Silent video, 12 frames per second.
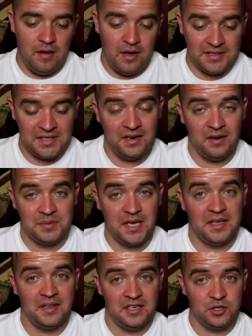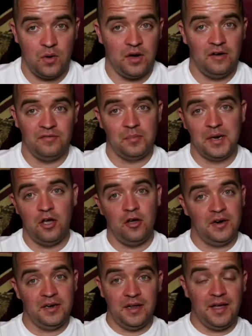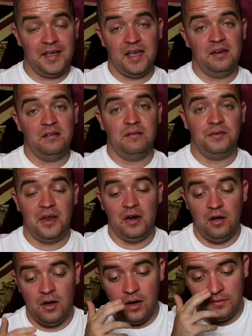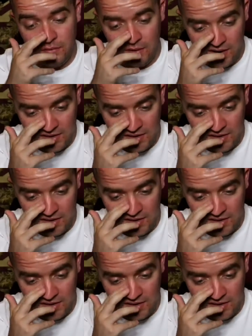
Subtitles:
I see them taking this quite comfortably, earning, again, you know,